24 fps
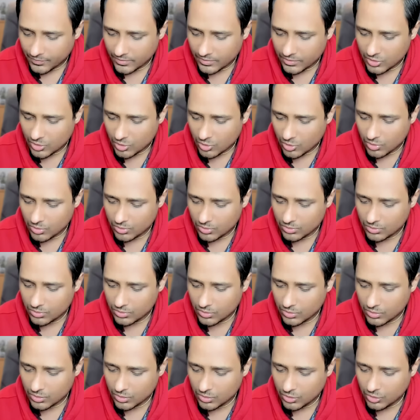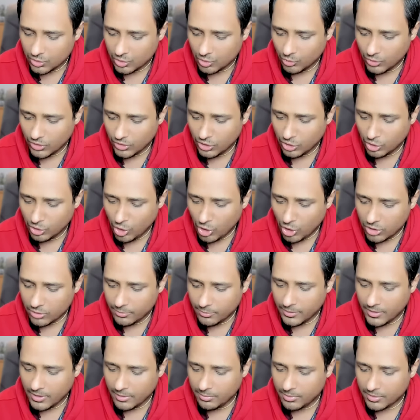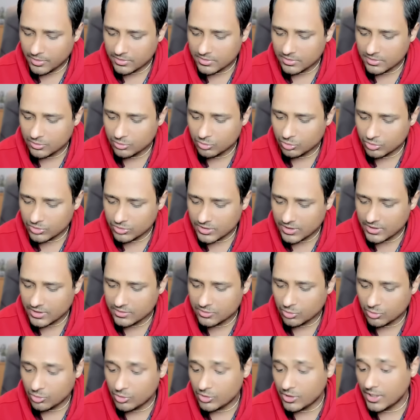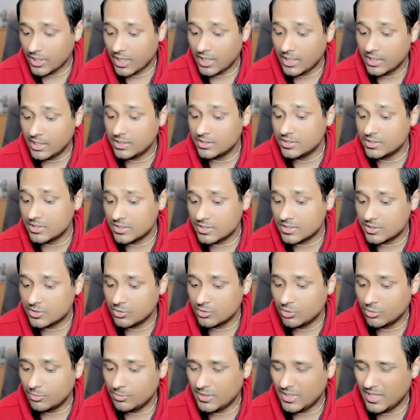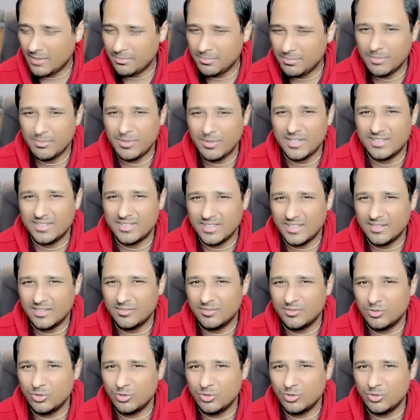So you will not be a person who says, okay, I'll just, you know, be happy myself.